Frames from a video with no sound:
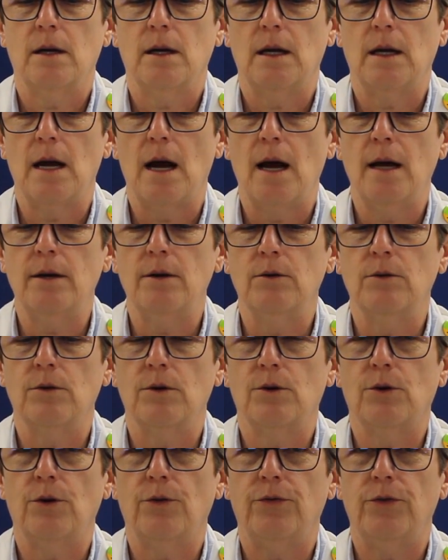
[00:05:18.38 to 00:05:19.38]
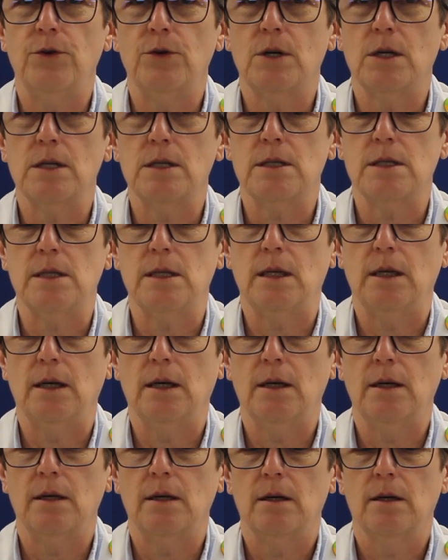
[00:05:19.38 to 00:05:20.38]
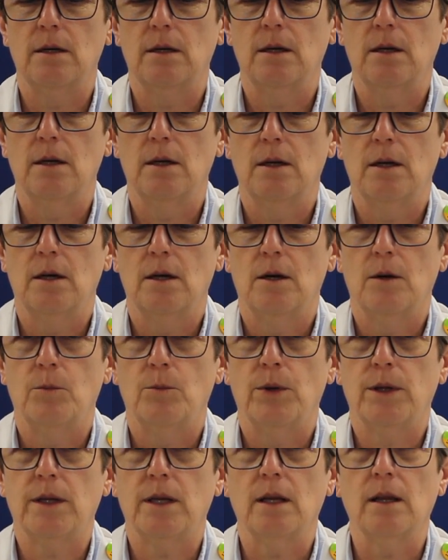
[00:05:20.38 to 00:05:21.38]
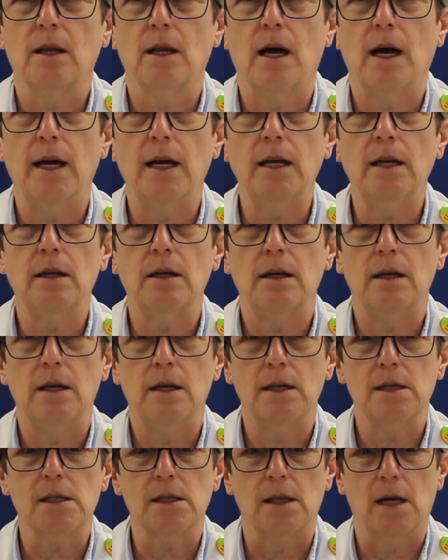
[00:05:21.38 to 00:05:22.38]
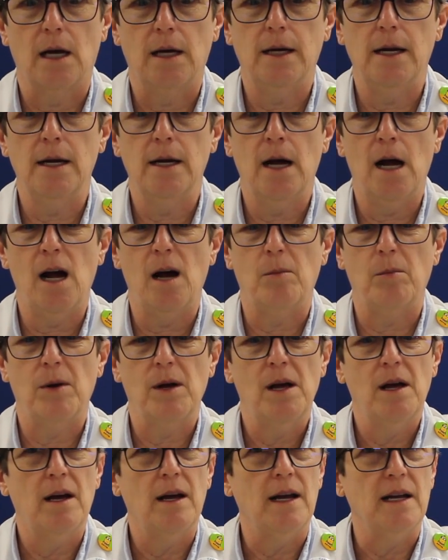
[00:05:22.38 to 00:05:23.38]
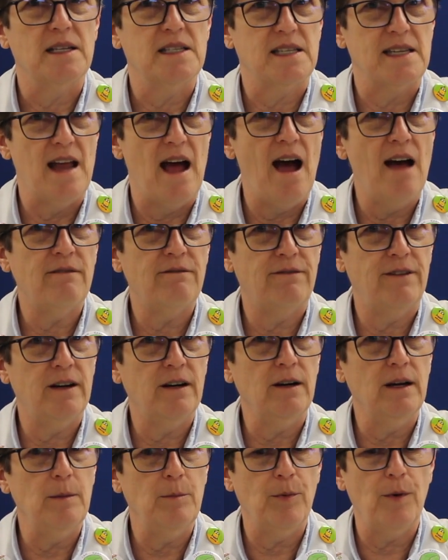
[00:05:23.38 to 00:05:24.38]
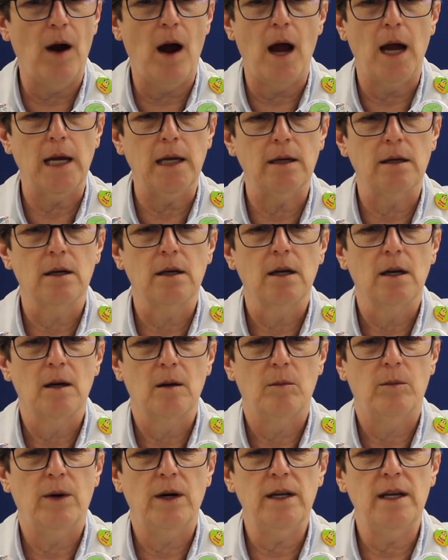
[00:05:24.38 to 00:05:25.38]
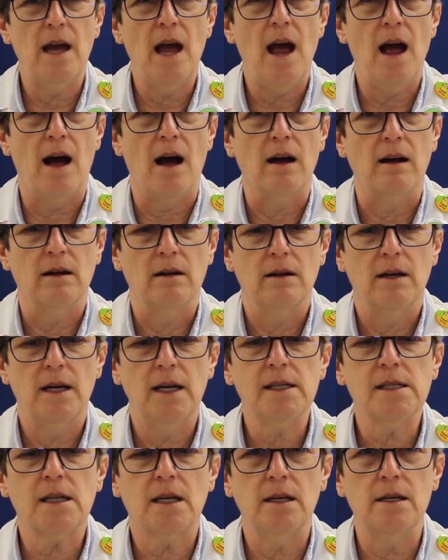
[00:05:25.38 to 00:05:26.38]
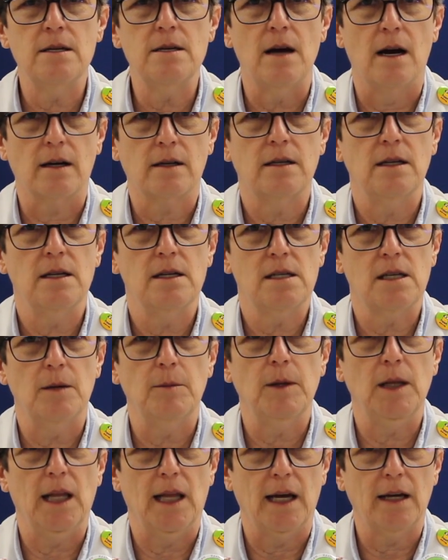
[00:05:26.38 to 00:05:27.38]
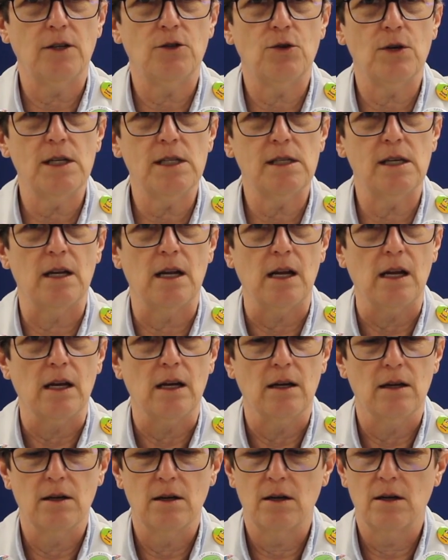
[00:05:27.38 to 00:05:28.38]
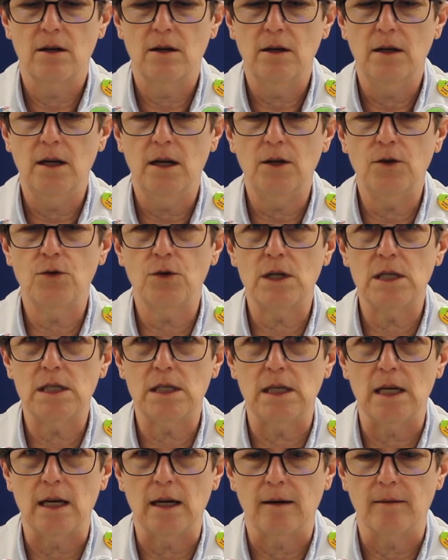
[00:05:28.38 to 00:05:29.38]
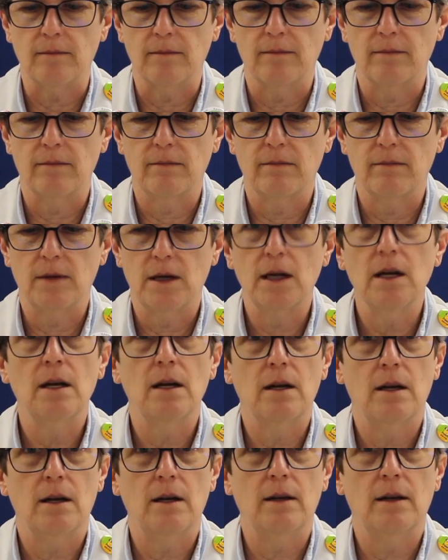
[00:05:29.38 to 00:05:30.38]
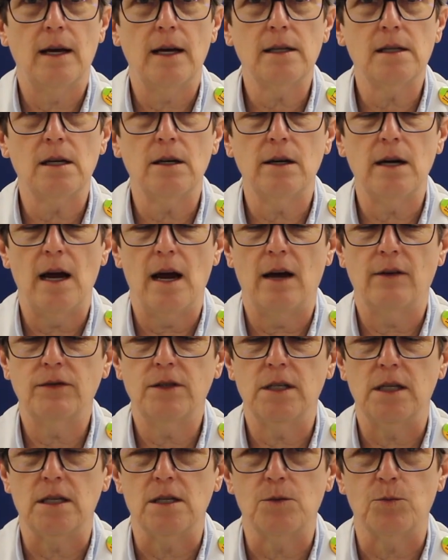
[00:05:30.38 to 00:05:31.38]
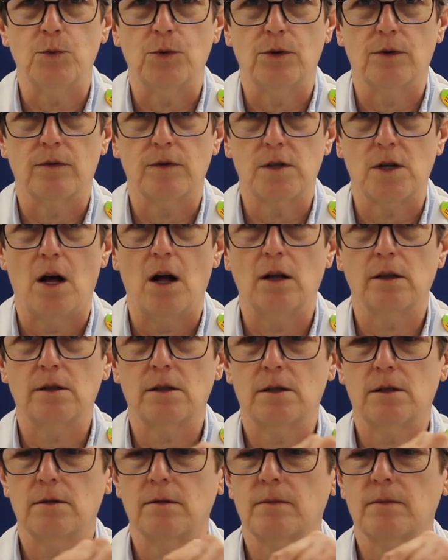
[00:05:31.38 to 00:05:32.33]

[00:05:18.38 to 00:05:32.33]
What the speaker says: and I don't know if you can see it, but the light is lighting up. It's not very bright, but yeah, it's conducting some electricity. Interesting. That's our half teaspoon of salt.